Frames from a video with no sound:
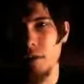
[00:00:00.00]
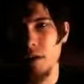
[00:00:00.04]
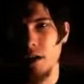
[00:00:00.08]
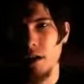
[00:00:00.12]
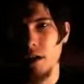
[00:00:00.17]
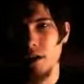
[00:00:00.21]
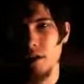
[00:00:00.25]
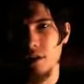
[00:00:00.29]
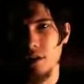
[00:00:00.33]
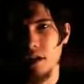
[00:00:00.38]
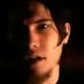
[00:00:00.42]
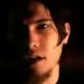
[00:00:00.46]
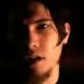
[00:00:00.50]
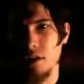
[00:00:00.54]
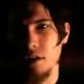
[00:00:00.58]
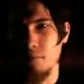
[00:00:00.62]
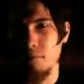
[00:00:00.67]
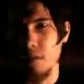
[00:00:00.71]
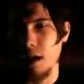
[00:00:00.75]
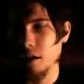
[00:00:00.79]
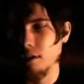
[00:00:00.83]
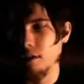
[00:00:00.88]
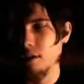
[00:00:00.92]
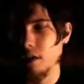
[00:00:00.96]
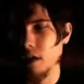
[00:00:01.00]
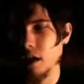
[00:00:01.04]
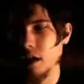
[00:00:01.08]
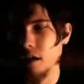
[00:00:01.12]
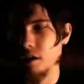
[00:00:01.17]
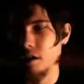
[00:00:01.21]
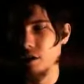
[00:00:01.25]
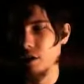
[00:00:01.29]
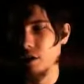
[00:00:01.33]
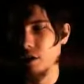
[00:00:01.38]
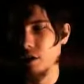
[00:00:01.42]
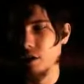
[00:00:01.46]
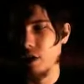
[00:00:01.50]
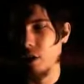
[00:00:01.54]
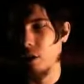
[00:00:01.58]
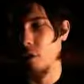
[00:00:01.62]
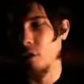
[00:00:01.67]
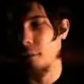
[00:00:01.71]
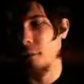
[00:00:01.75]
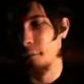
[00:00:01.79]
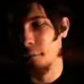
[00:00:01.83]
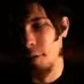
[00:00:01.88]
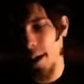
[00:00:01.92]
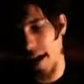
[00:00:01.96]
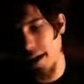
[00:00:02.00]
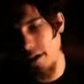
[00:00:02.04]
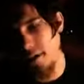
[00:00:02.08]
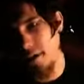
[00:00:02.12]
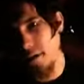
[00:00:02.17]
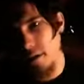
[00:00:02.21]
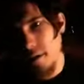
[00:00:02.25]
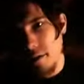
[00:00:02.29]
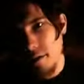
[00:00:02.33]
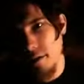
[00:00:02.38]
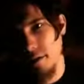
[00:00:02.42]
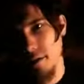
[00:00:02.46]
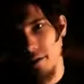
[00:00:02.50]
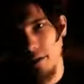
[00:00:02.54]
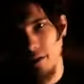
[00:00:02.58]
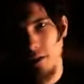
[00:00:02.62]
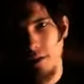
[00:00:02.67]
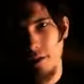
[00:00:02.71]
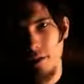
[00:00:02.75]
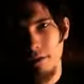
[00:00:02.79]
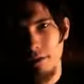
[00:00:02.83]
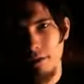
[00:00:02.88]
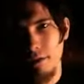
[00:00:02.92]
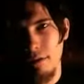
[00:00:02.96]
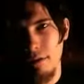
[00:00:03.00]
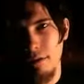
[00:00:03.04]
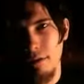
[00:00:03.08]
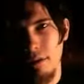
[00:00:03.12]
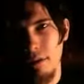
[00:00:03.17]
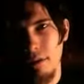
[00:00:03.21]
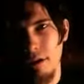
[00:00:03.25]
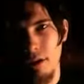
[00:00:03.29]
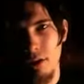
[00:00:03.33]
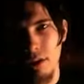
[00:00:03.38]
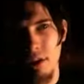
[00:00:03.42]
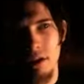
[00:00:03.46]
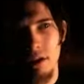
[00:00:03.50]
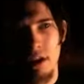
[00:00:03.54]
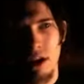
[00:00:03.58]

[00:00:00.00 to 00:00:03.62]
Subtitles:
because they expect their kids to know better. In this